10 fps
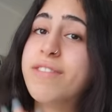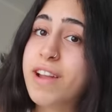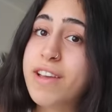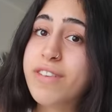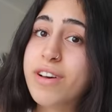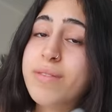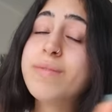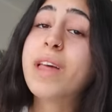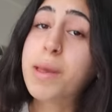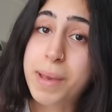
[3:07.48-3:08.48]
The flavor,
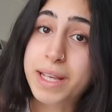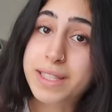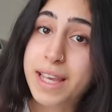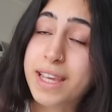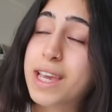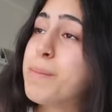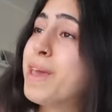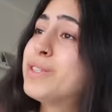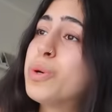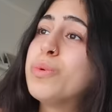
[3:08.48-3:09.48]
amazing. It
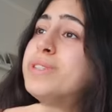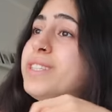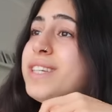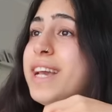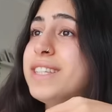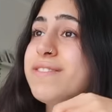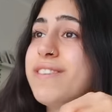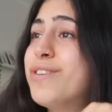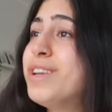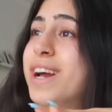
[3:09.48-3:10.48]
makes your water taste
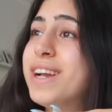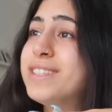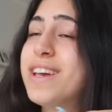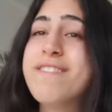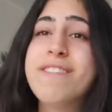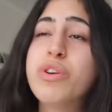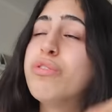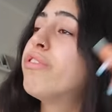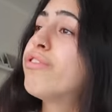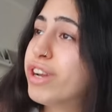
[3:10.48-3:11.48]
very nice and very
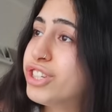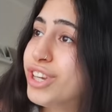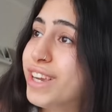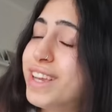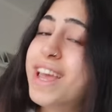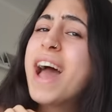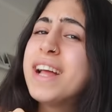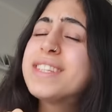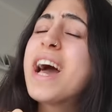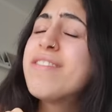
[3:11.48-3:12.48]
refreshing.
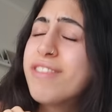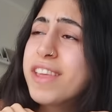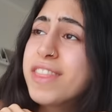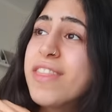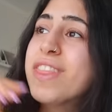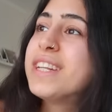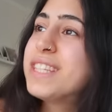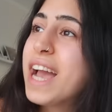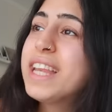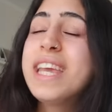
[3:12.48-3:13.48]
And I find that that
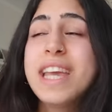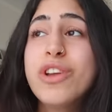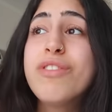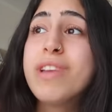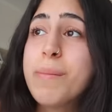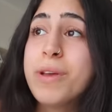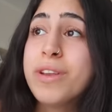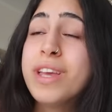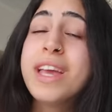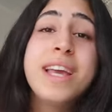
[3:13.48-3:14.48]
tiny hint of
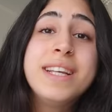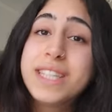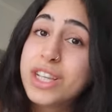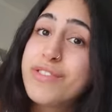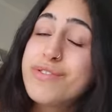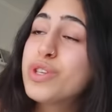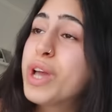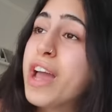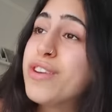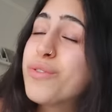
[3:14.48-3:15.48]
lemon is enough to
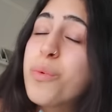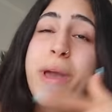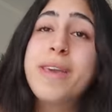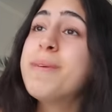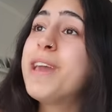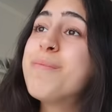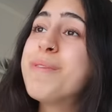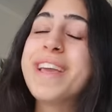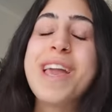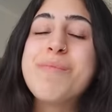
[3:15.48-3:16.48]
kind of wake me up
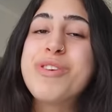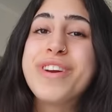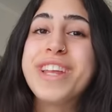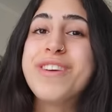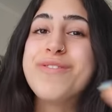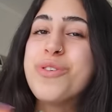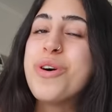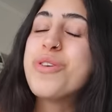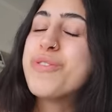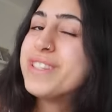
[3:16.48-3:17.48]
and get me ready
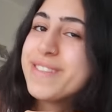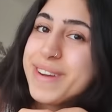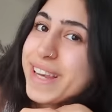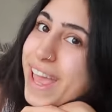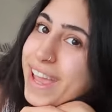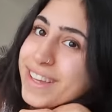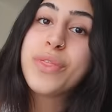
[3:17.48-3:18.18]
for the rest of my day.